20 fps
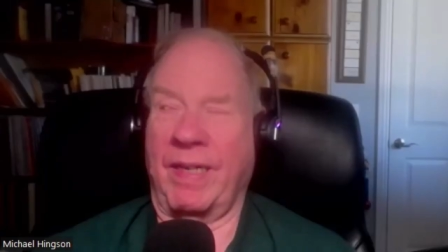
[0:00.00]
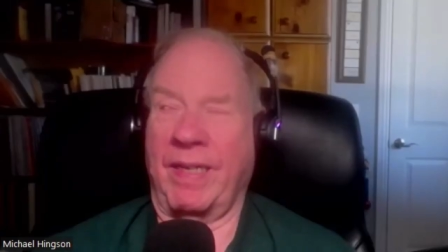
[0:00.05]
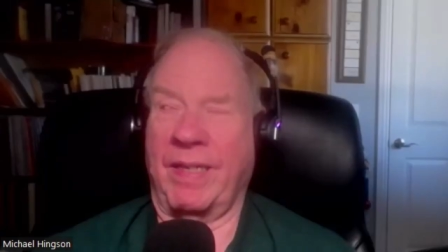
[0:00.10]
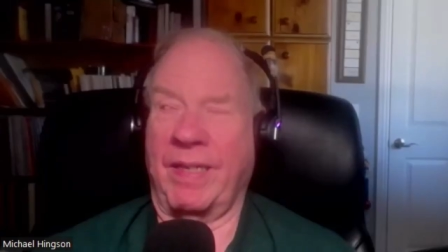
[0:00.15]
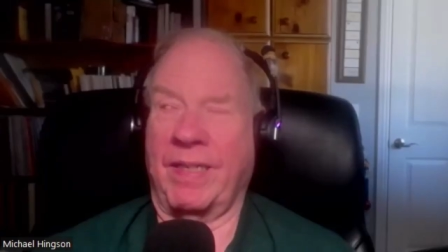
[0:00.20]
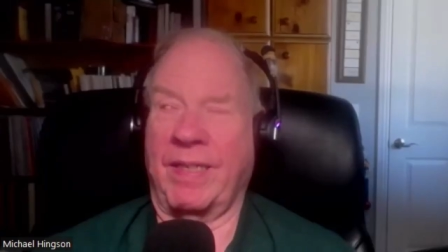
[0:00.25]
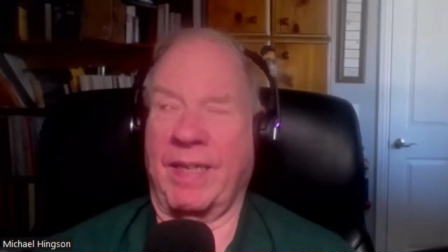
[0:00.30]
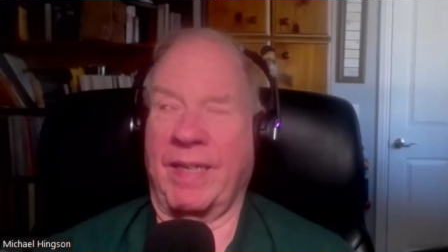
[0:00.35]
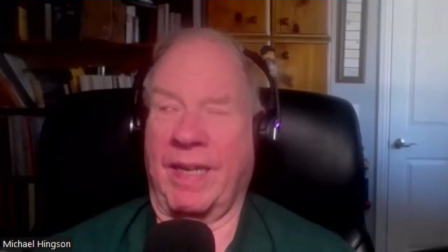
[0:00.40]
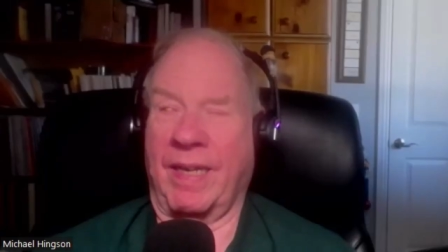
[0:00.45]
it
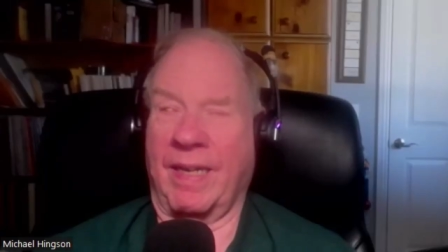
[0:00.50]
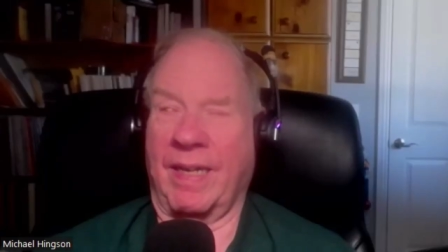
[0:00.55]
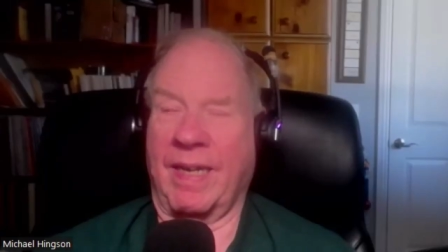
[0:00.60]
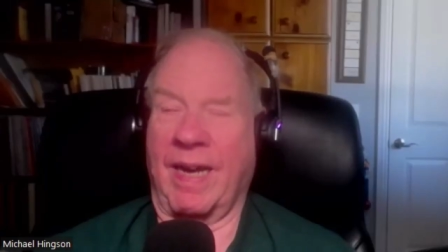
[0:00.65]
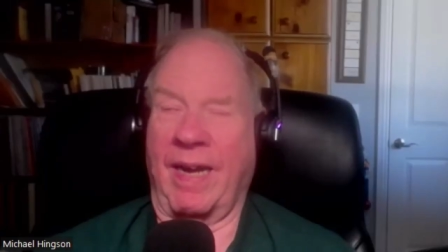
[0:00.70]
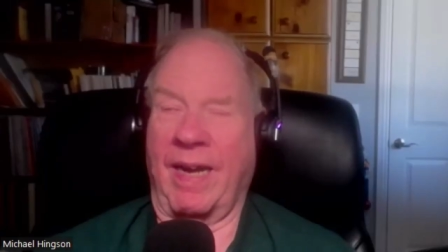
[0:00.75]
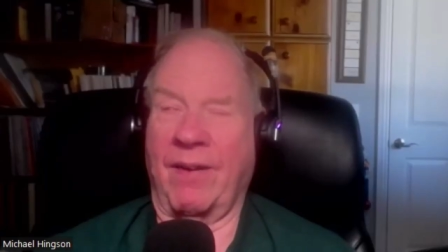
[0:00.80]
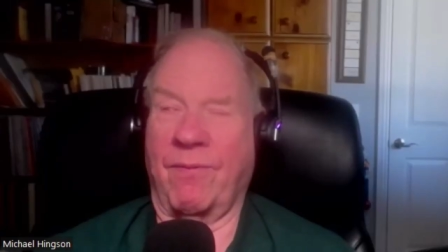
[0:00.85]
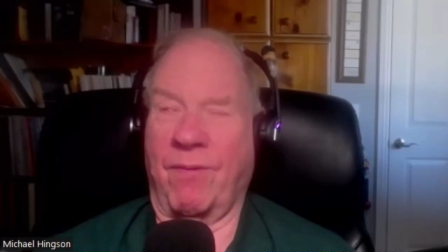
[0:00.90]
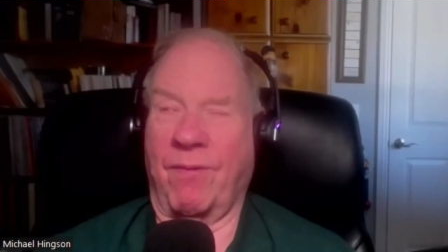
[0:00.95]
is uh,
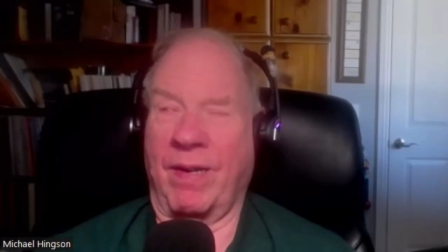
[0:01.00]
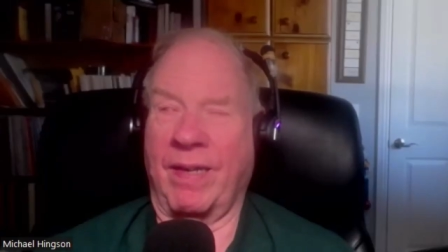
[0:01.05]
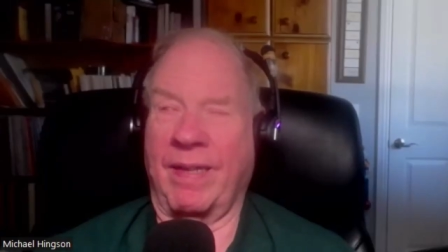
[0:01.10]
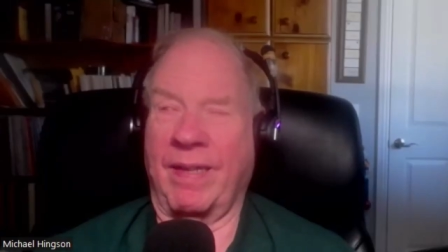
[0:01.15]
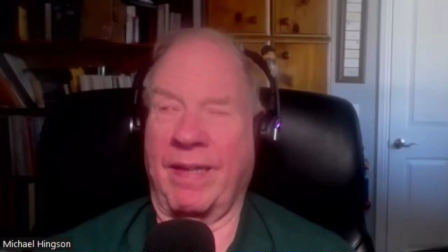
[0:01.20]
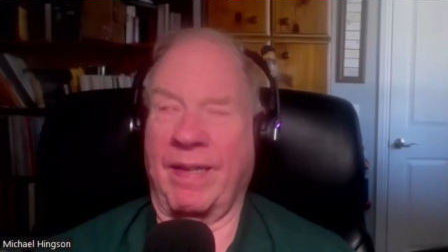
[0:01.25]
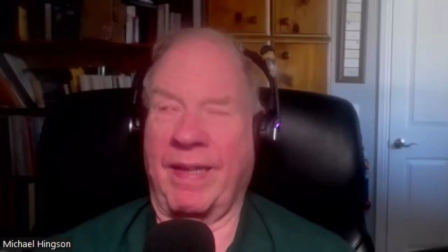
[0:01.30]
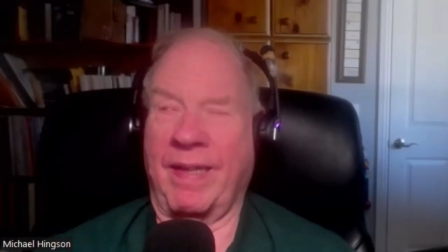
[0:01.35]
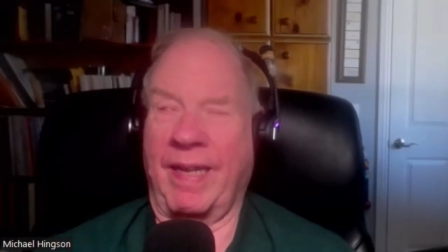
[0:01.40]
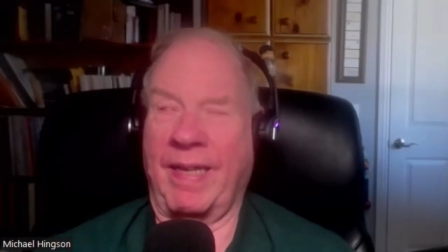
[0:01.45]
kind of one of
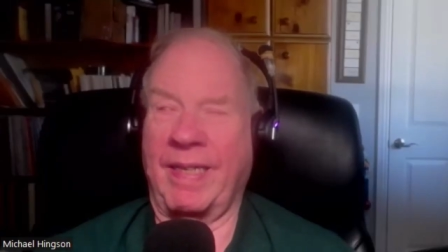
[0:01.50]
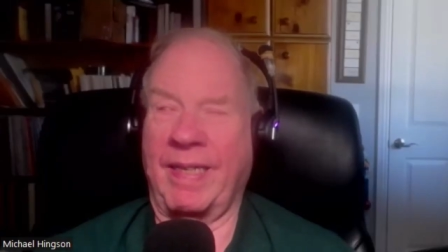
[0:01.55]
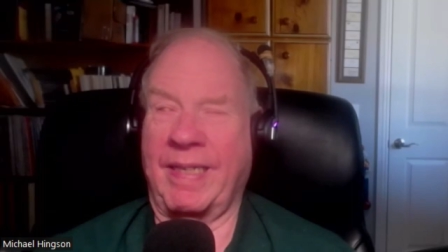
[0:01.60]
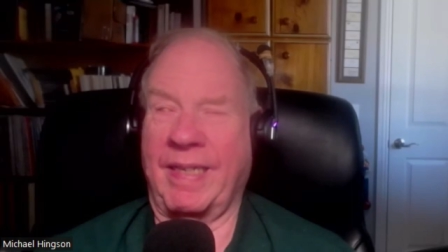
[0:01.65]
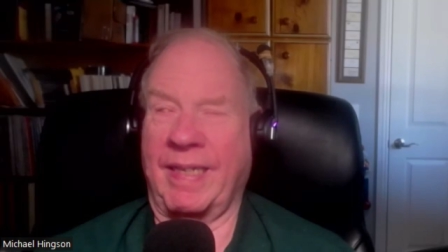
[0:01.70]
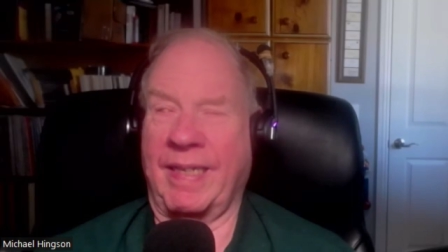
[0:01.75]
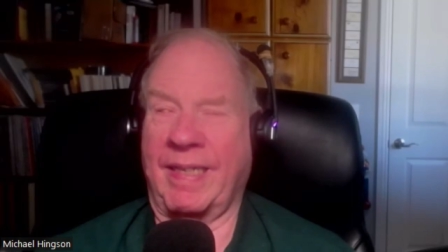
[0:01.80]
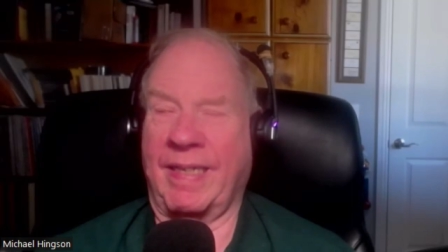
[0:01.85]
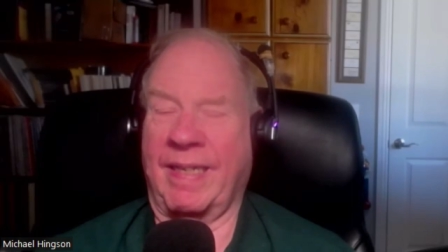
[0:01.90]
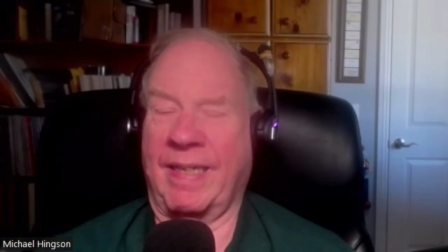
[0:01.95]
the things
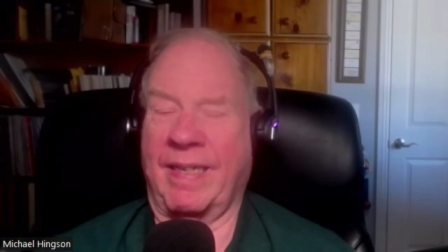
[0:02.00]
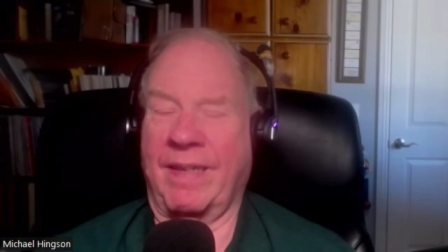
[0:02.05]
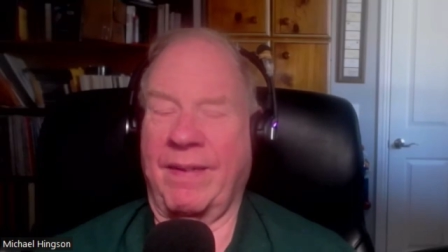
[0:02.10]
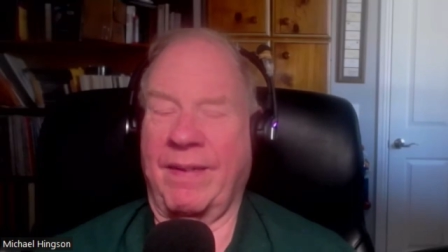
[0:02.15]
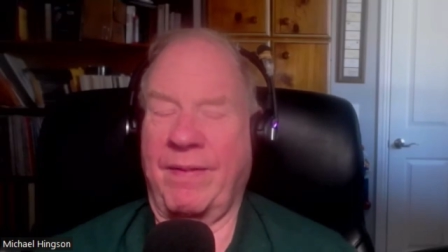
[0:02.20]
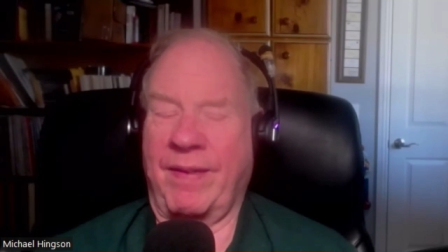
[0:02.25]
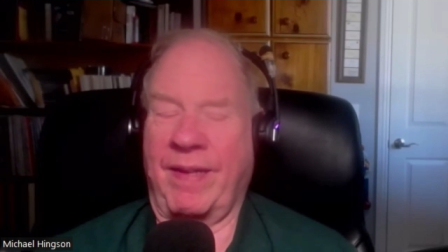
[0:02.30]
that uh,